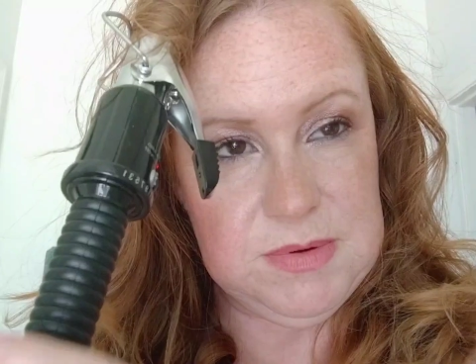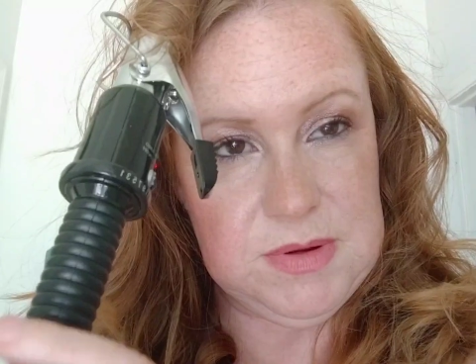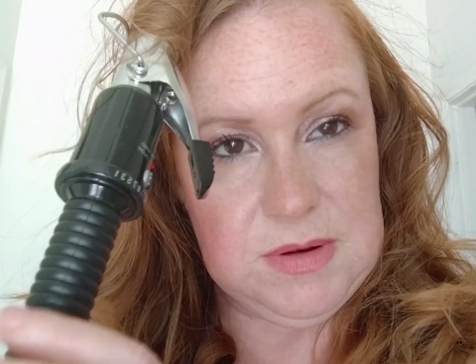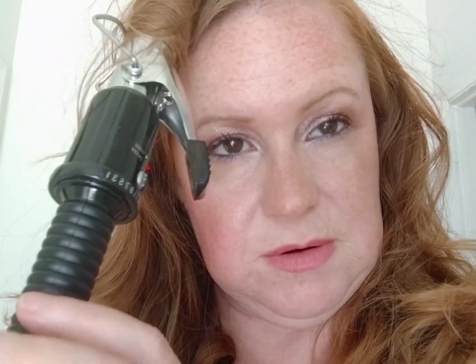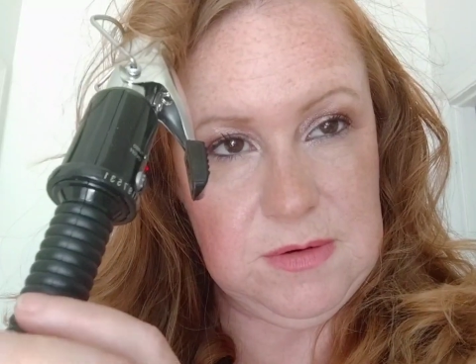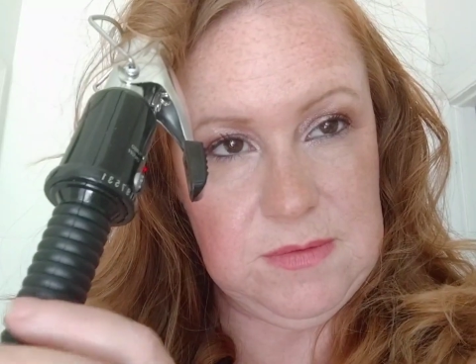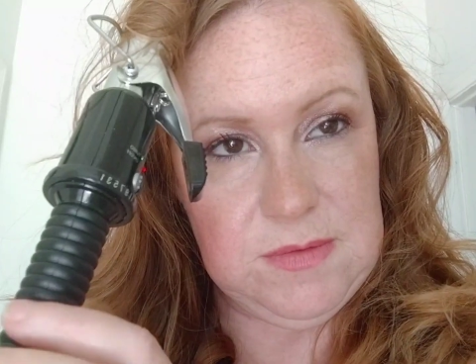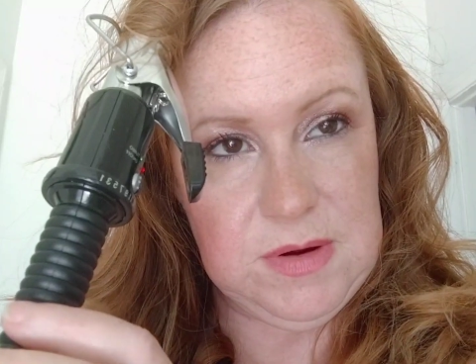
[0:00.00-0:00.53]
it
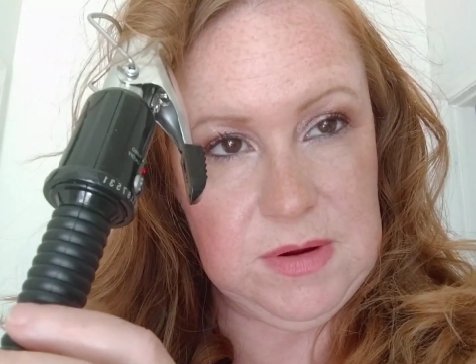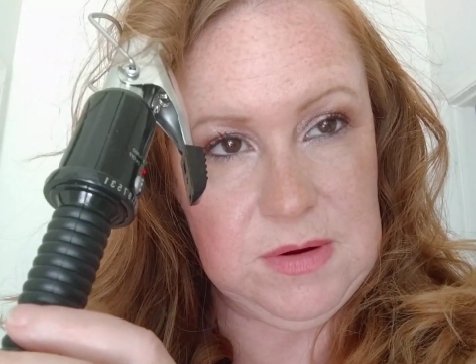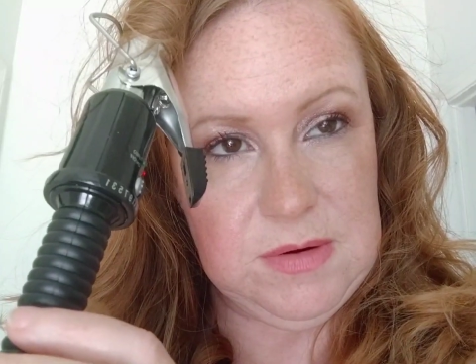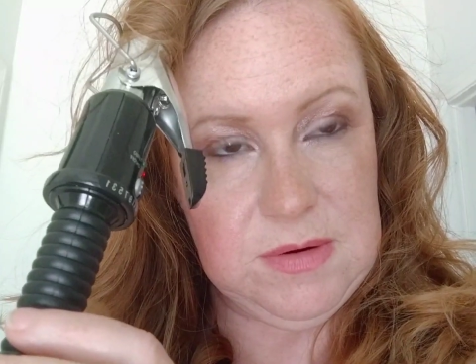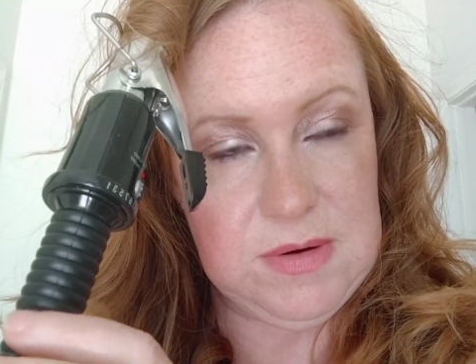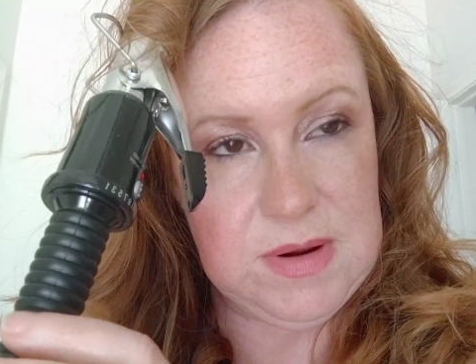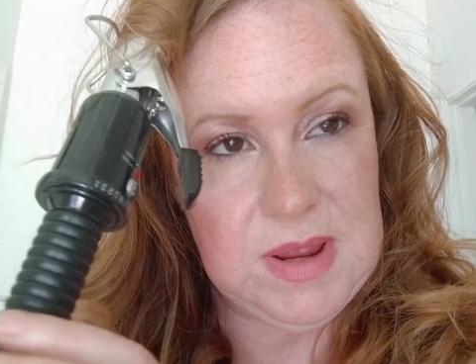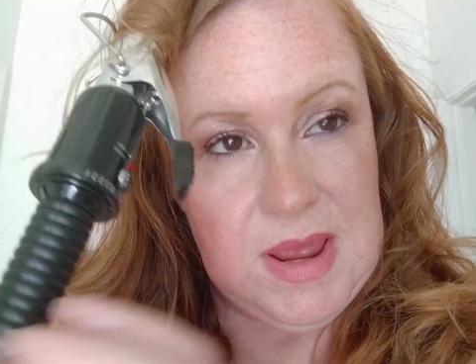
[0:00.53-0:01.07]
over here.
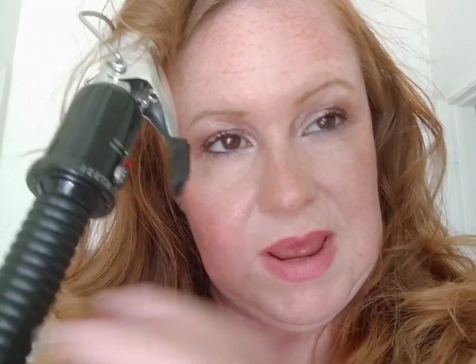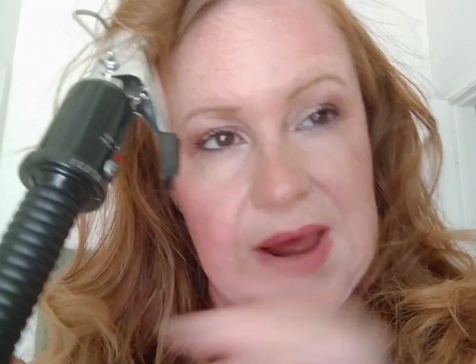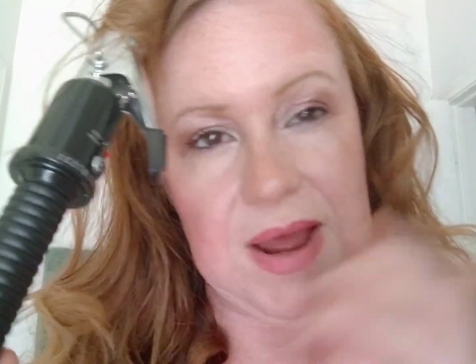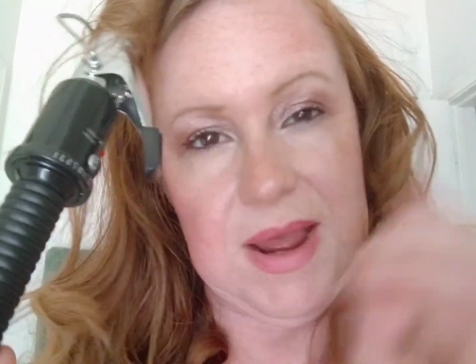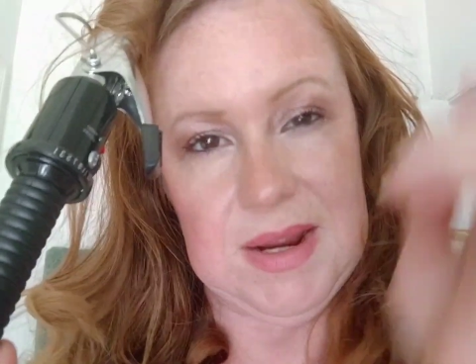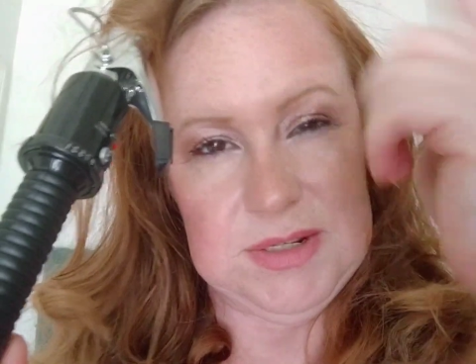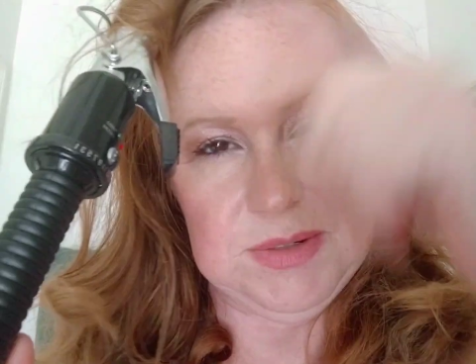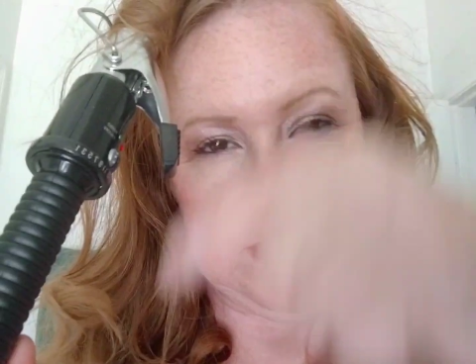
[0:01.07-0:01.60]

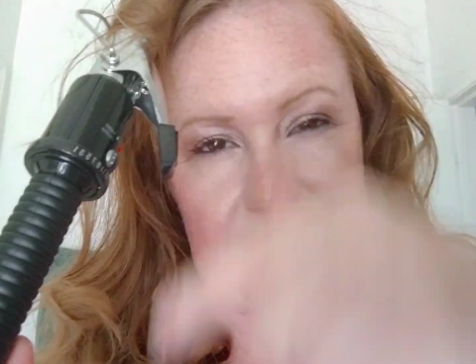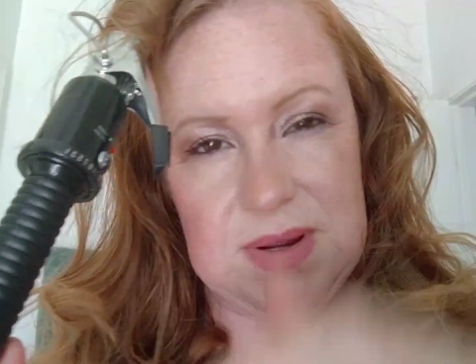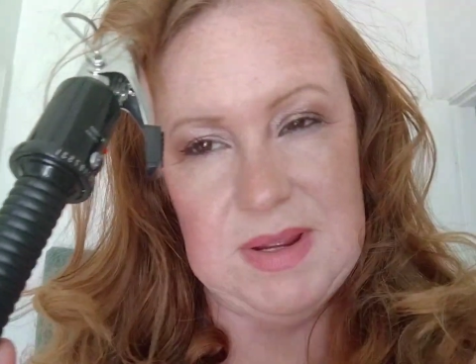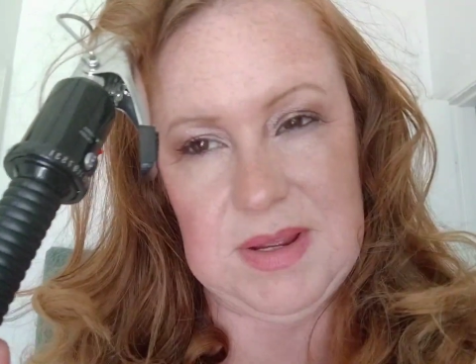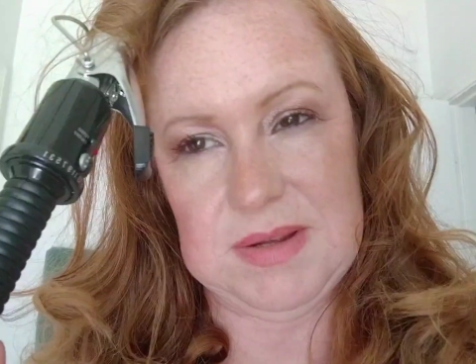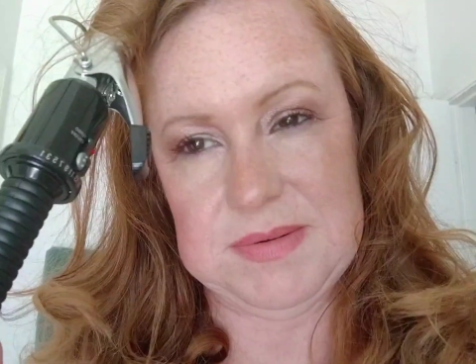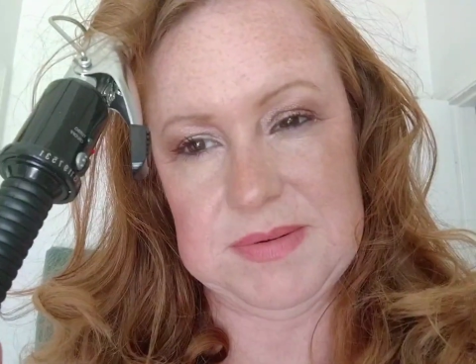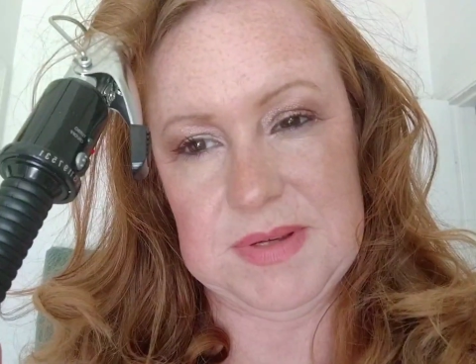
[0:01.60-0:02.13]
I do a
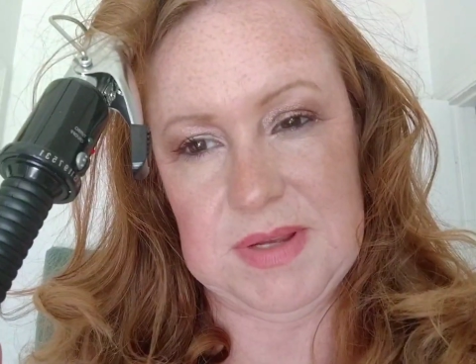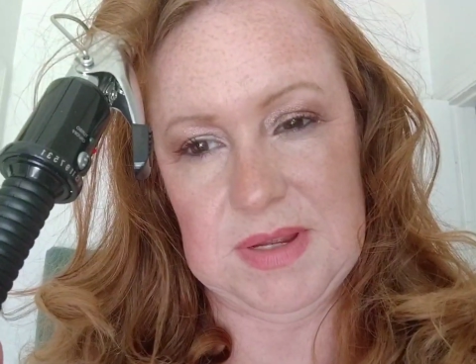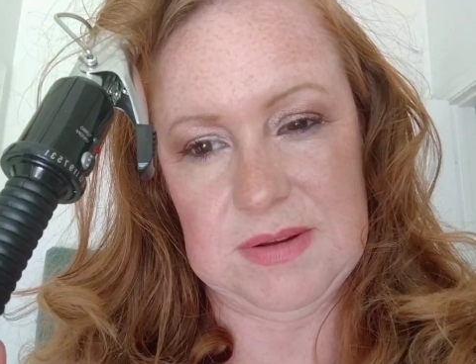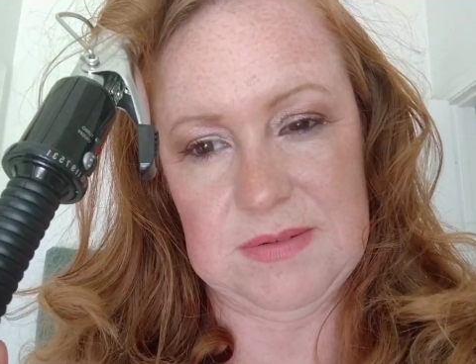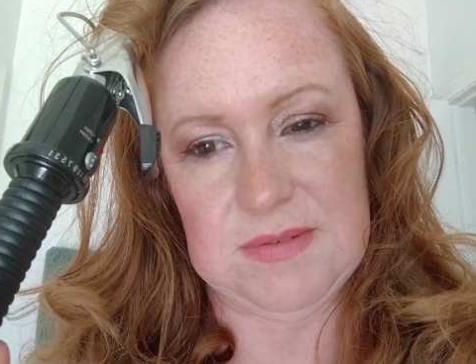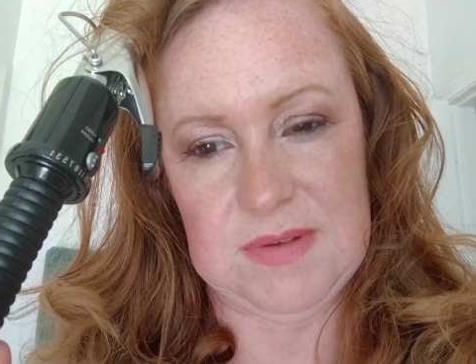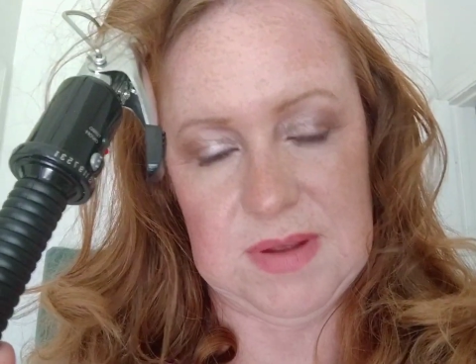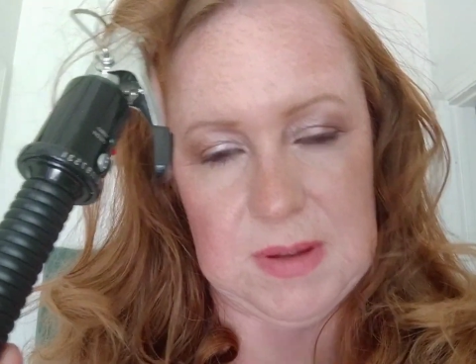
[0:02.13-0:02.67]
kind
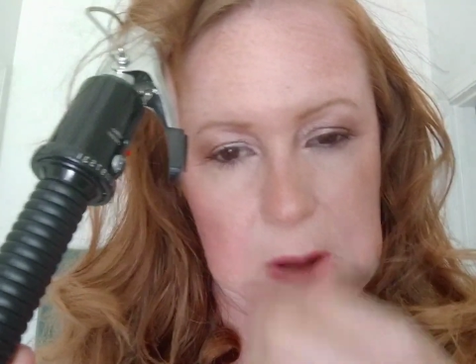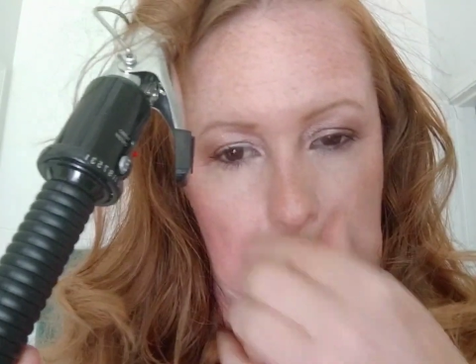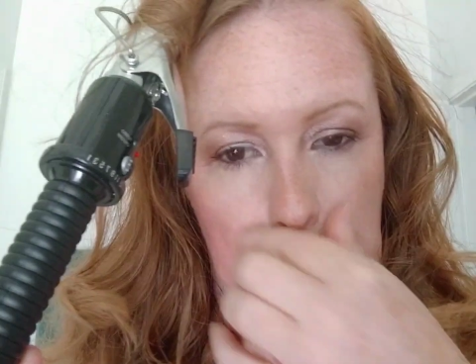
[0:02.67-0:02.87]
of a